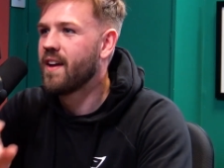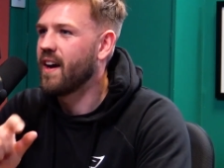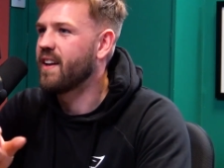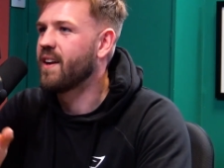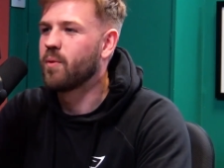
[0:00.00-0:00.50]

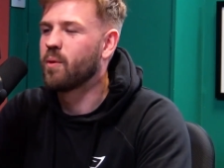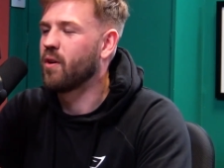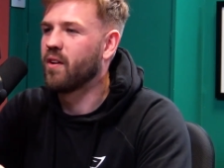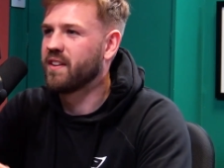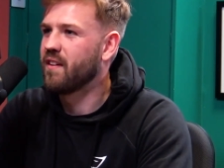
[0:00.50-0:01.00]
and then we were
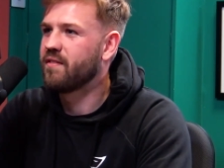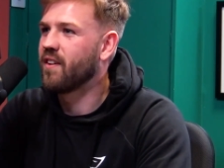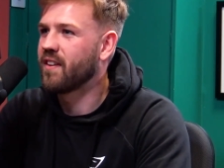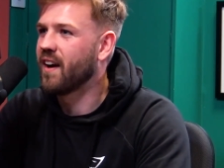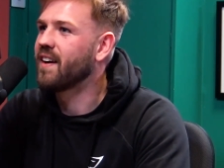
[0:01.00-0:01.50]
like, nah,
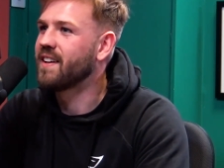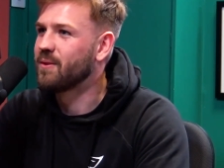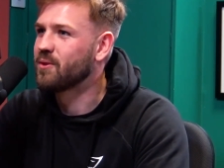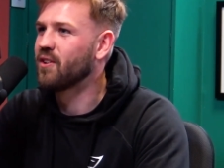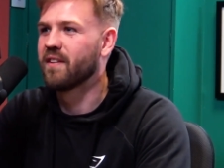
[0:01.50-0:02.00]
fuck that. And he
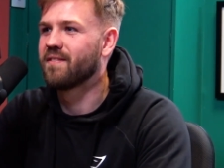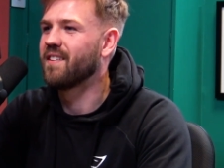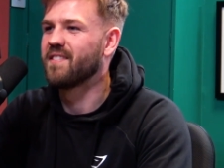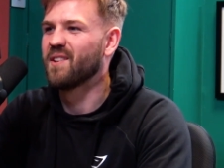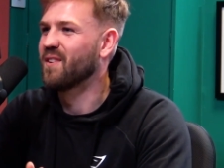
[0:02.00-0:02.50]
was on like
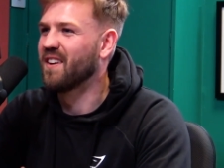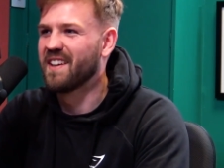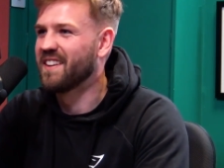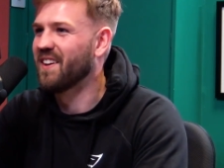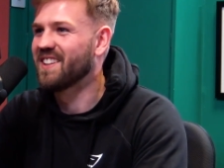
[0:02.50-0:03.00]
fifteen. We we're like,
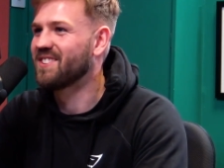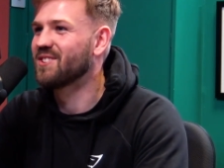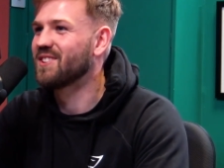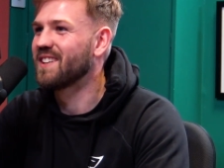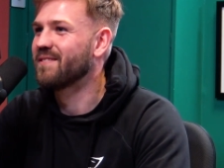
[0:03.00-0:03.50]
no, let's
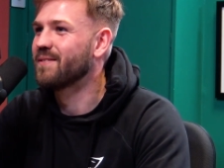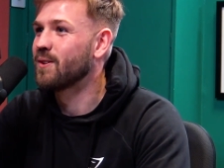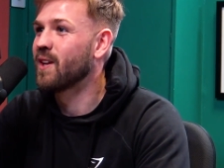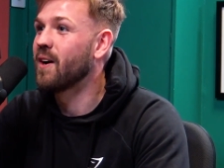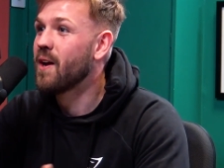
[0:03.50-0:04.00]
just leave him to
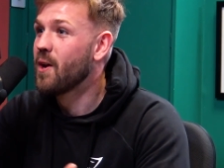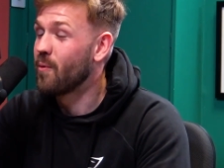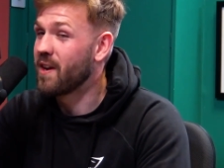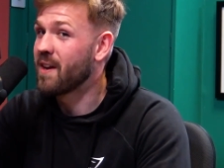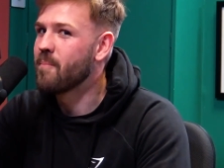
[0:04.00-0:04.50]
that.
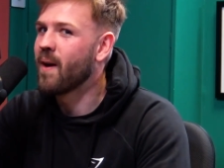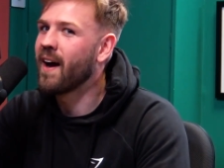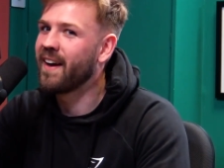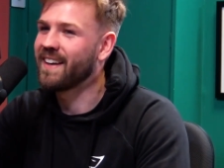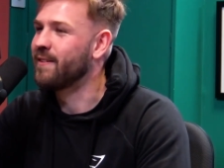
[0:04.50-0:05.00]
we came
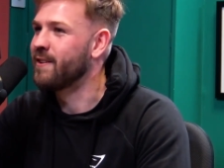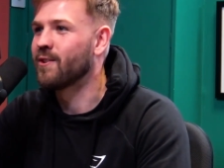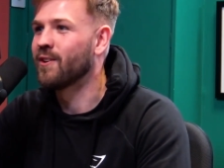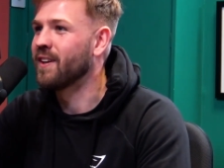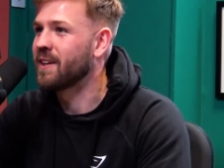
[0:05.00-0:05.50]
back, and he was
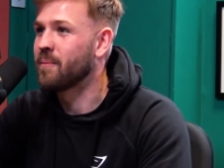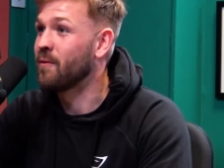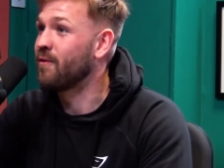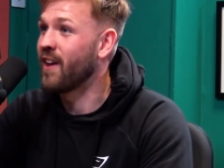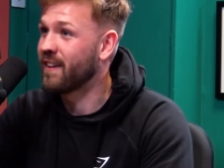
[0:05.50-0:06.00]
on like
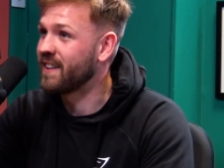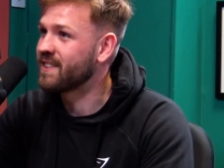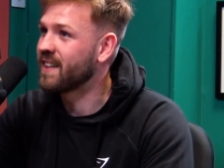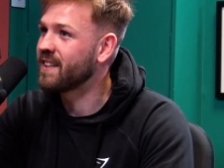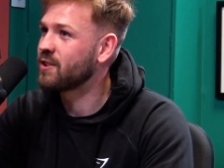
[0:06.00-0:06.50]
about thirty
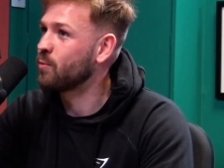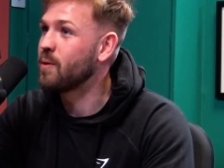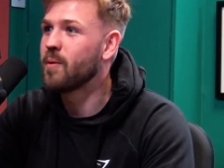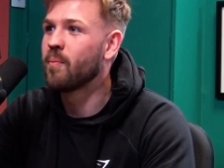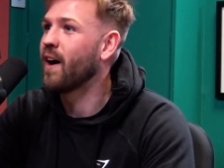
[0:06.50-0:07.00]
six. We'd
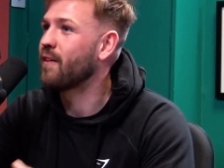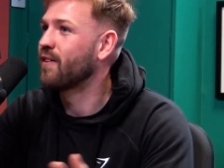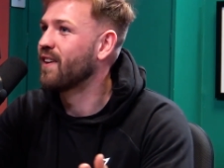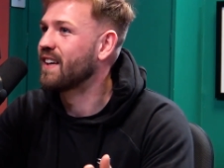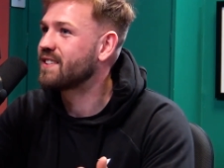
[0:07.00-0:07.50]
been back for
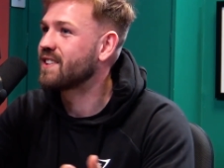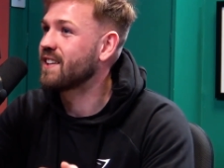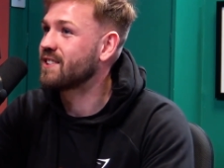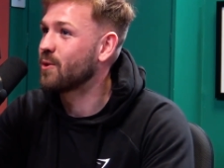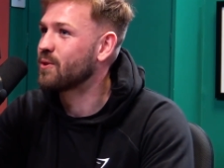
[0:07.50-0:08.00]
like
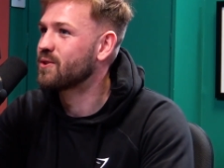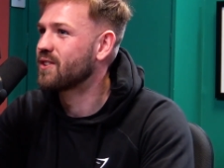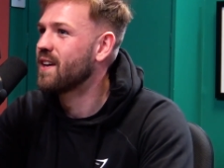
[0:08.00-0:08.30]
six hours.